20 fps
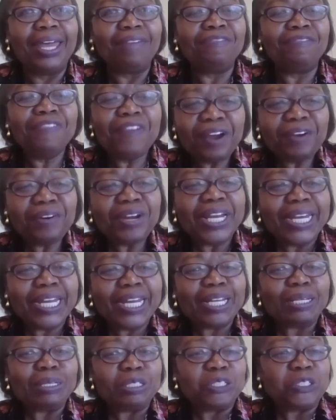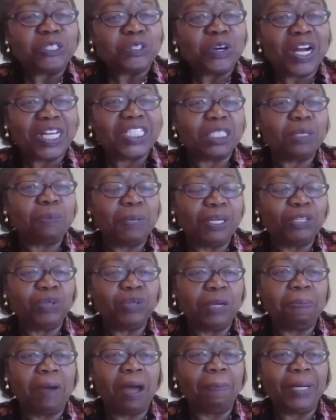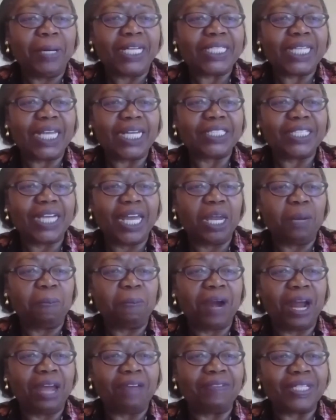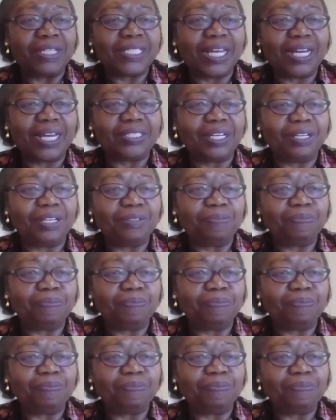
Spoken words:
very little trust between public sector and private sector.